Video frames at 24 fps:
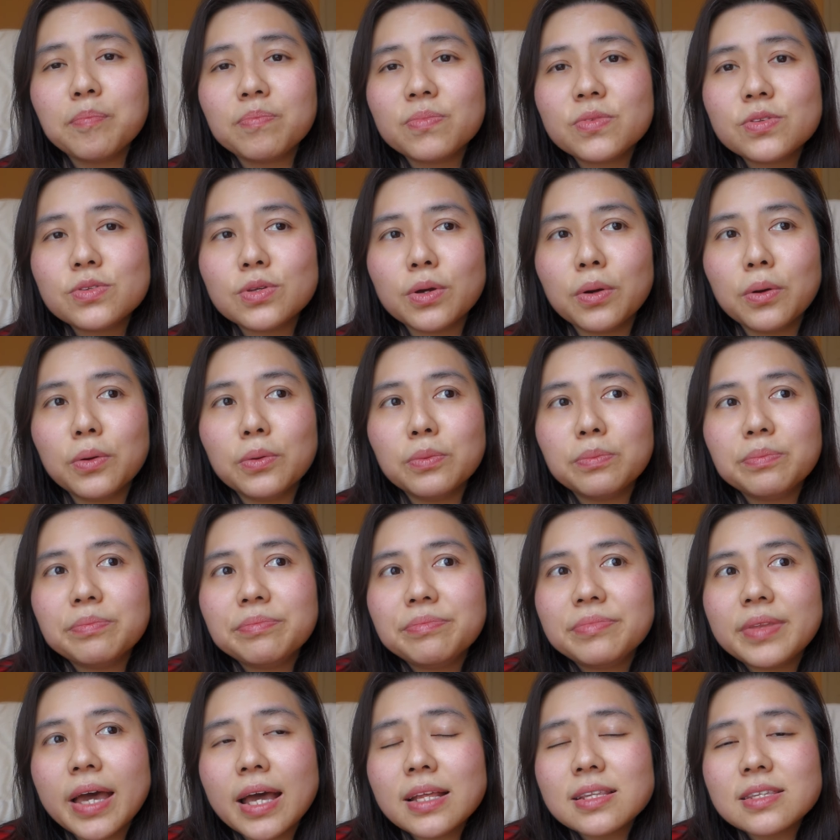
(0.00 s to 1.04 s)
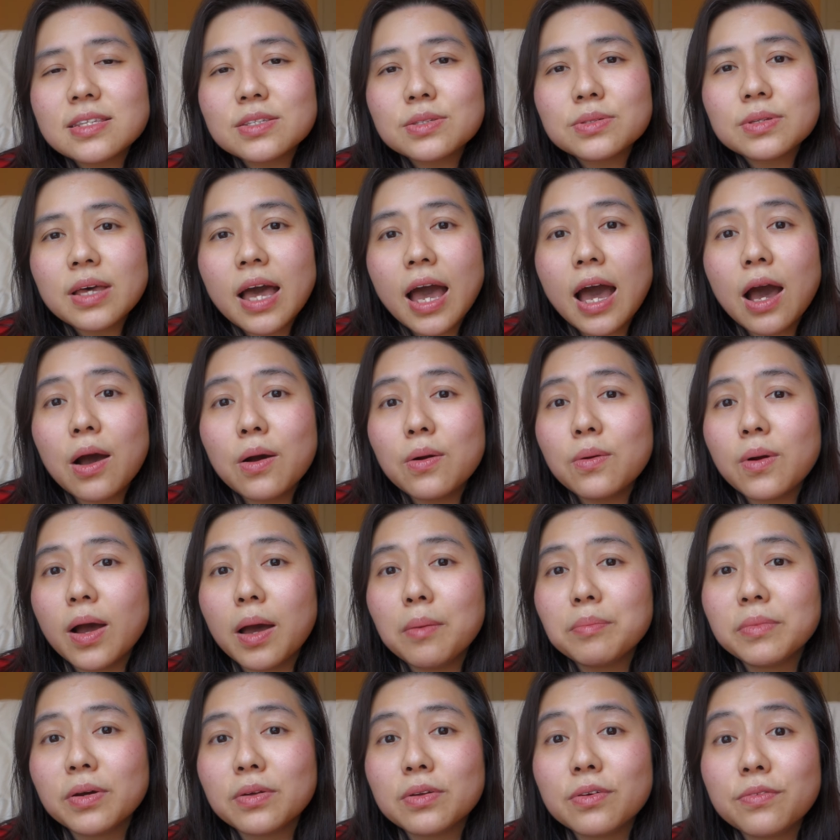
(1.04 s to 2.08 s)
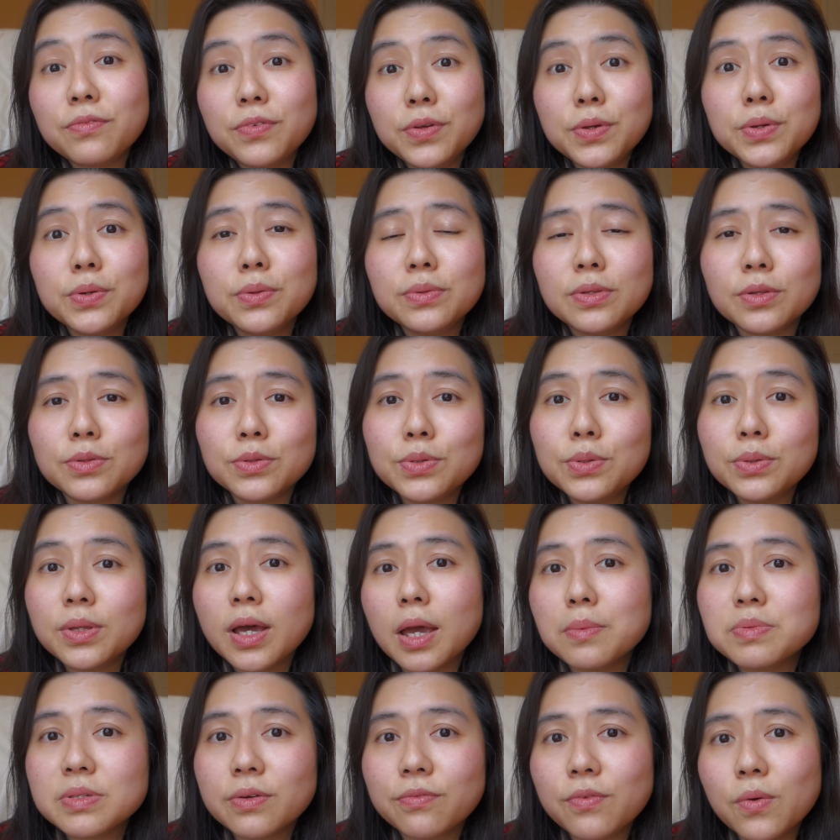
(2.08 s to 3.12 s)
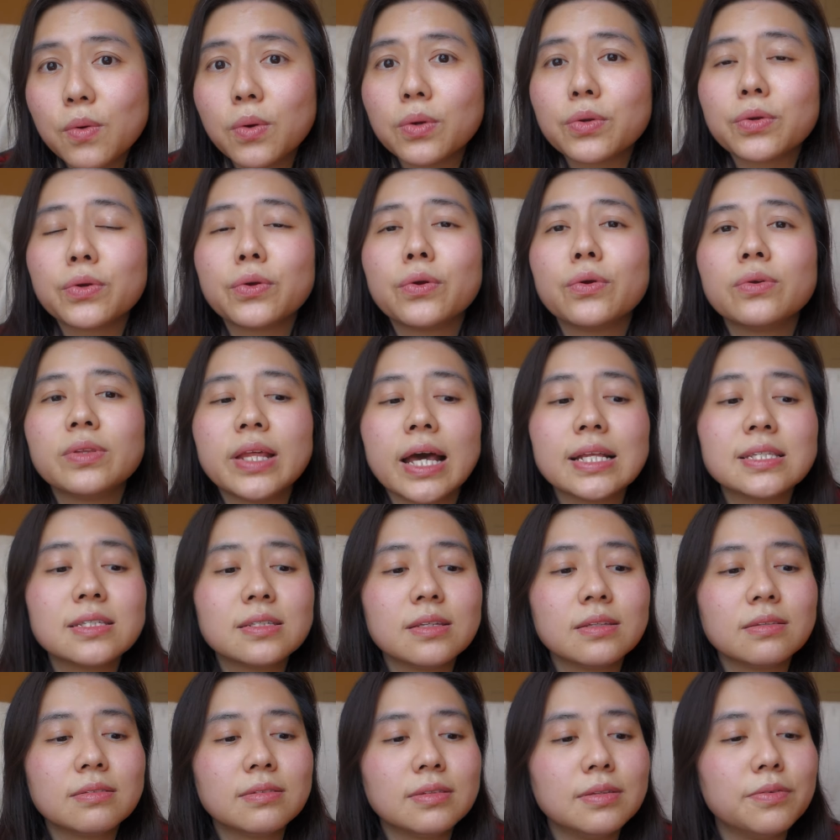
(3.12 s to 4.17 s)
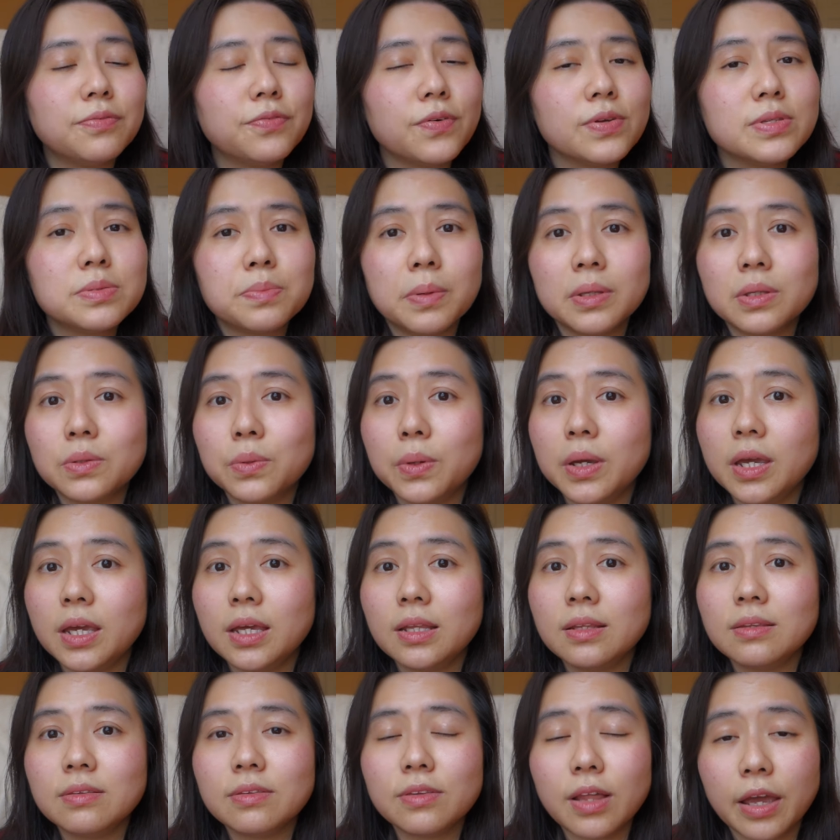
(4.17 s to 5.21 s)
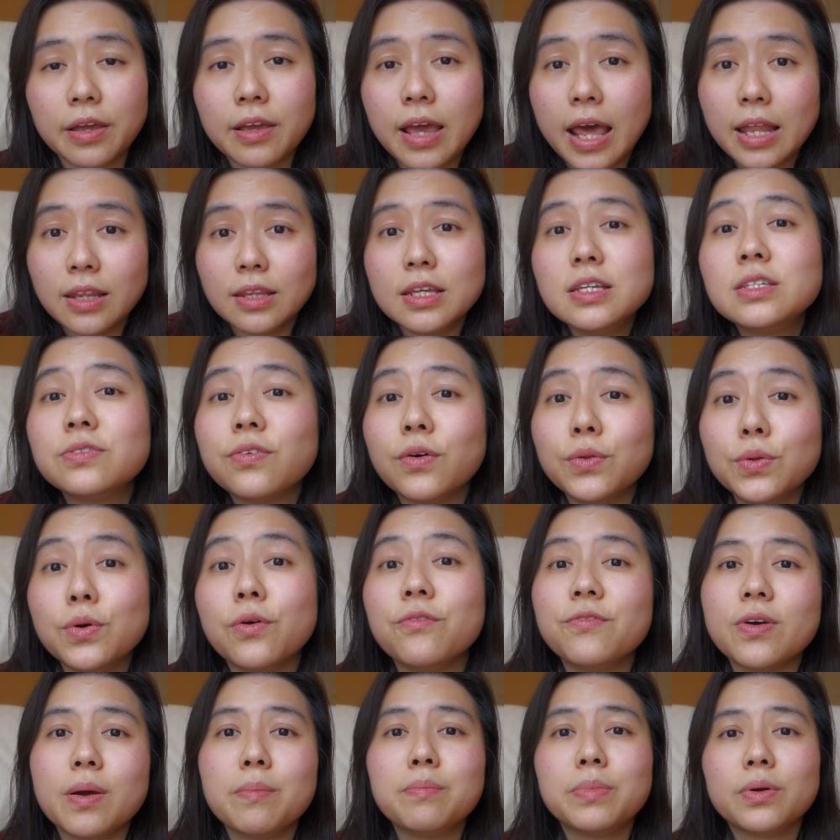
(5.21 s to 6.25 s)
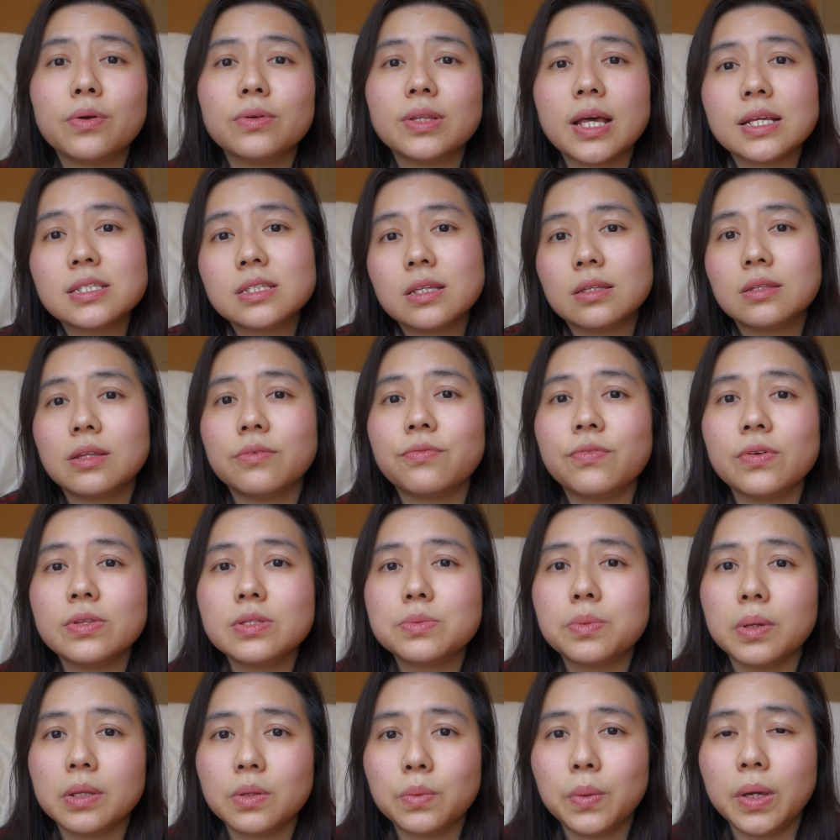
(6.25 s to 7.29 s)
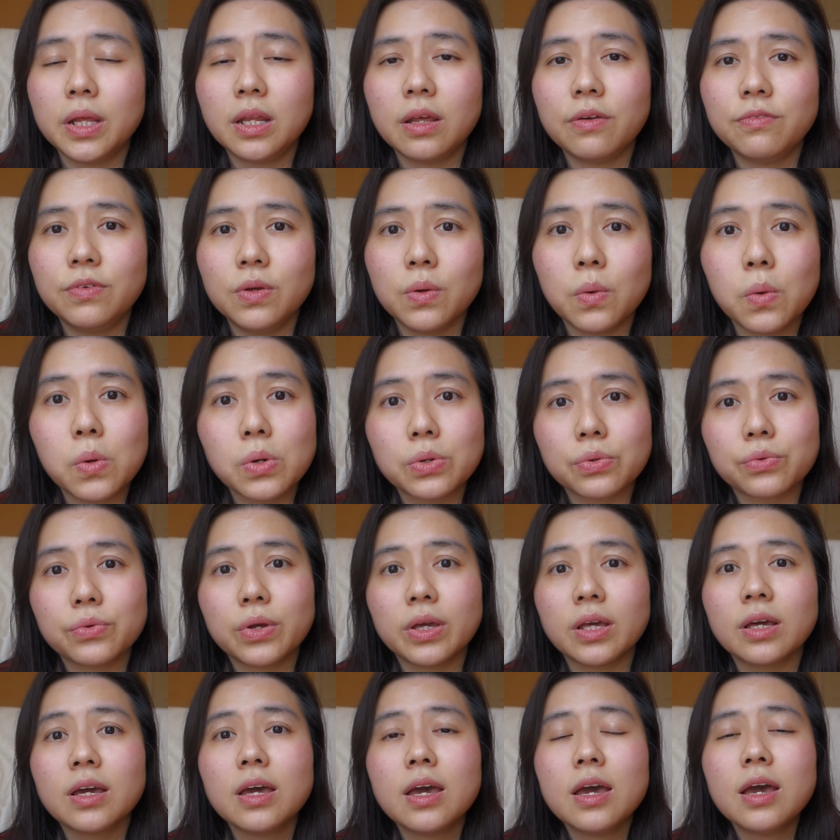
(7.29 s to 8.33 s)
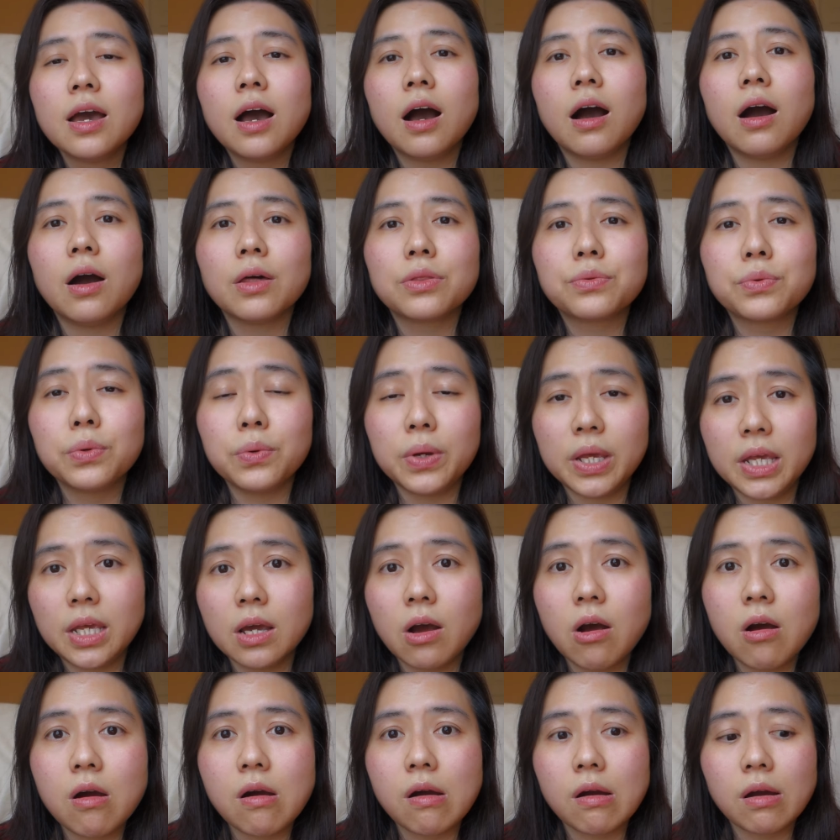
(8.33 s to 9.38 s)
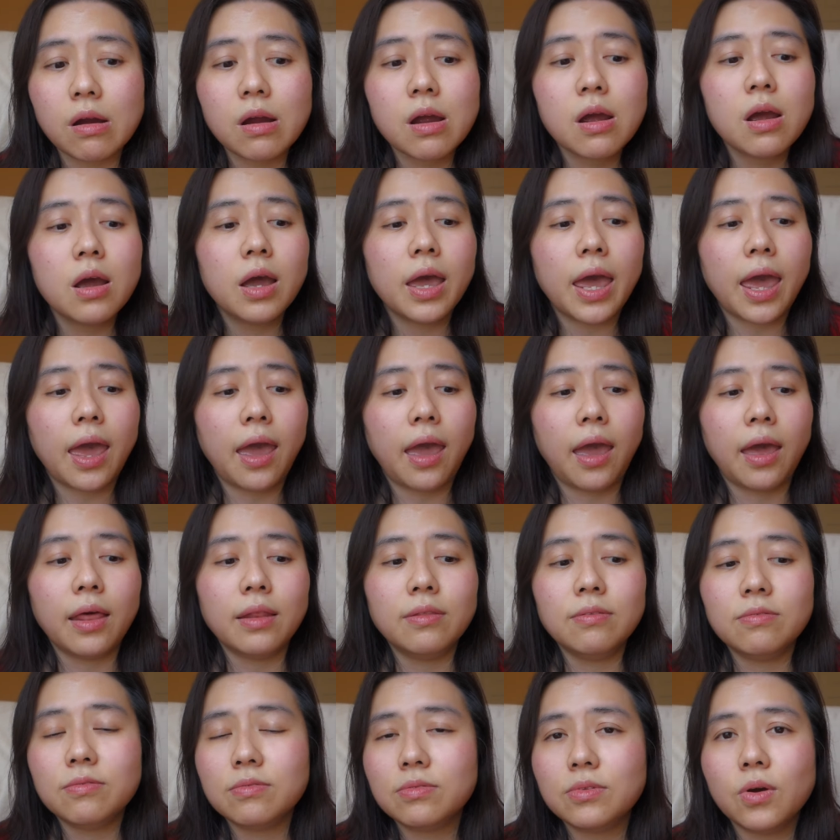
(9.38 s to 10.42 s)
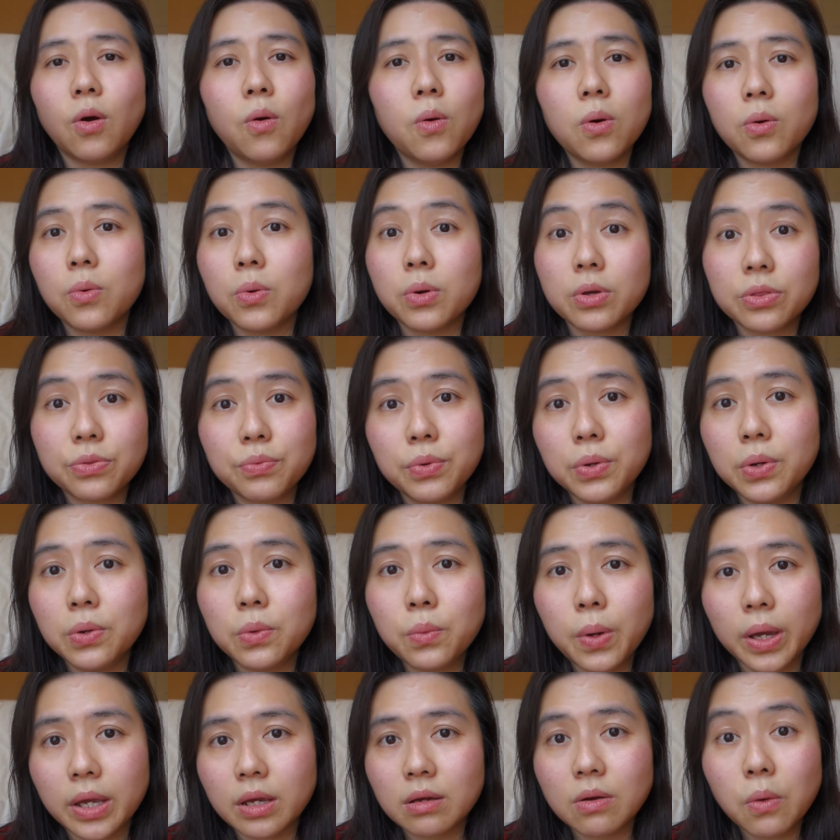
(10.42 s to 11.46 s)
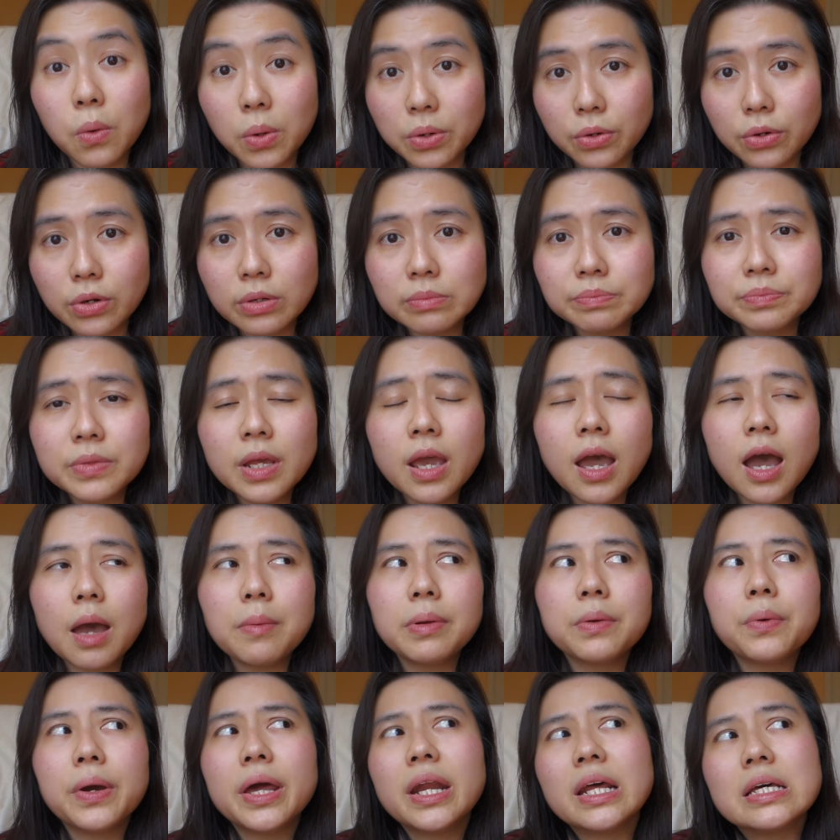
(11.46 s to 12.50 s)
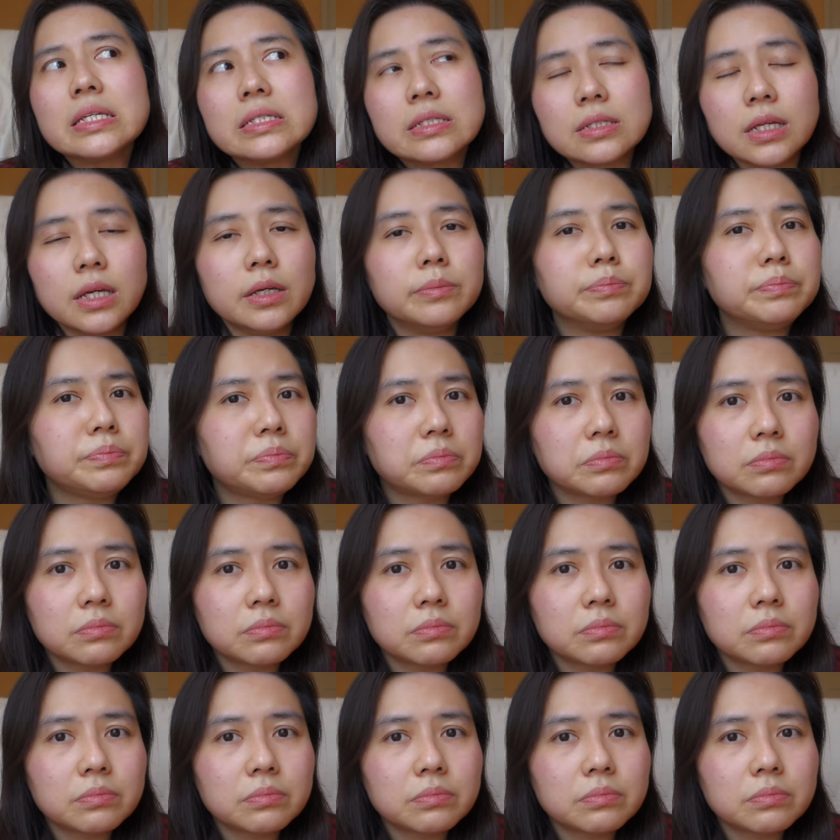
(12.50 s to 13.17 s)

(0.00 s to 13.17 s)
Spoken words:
So that's how I'm gonna view the two types of order. That's the difference between, like, at least for November, that's the difference between if you're ordering through ER and or through quick order. I mean, quite honestly,